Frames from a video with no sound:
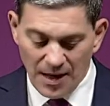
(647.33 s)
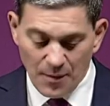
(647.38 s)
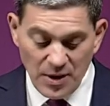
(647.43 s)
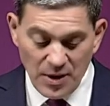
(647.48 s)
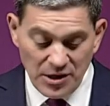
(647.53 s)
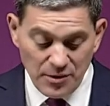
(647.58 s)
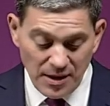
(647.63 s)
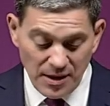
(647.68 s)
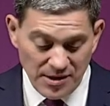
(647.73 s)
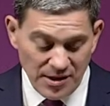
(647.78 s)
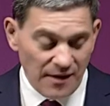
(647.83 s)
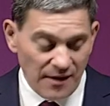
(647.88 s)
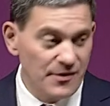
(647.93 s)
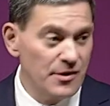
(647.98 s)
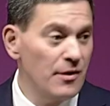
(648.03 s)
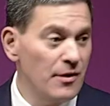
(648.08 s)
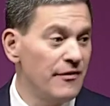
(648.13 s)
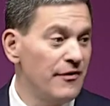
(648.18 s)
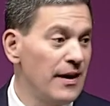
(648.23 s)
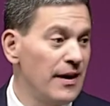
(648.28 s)
and we do
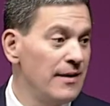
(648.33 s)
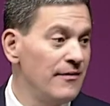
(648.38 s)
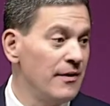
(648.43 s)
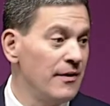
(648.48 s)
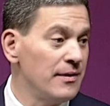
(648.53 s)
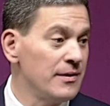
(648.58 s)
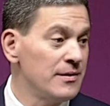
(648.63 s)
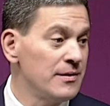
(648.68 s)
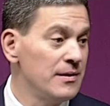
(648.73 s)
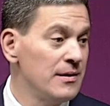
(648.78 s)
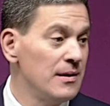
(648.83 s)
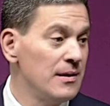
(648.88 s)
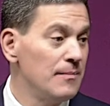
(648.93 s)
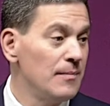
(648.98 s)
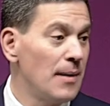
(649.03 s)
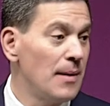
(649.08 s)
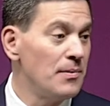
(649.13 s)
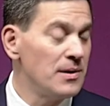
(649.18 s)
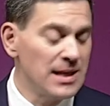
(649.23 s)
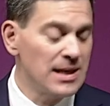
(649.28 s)
ourselves no favors
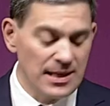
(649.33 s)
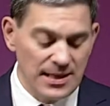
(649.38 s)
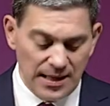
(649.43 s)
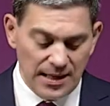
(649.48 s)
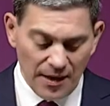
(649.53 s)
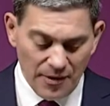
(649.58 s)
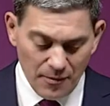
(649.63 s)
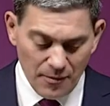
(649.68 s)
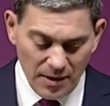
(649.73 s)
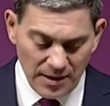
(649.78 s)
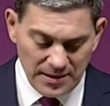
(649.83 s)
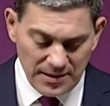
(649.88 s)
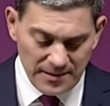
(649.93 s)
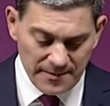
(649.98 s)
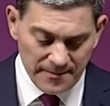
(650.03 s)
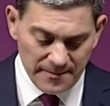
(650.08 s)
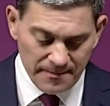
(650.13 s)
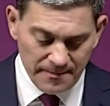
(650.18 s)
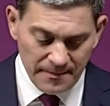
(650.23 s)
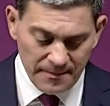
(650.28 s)
by pretending otherwise.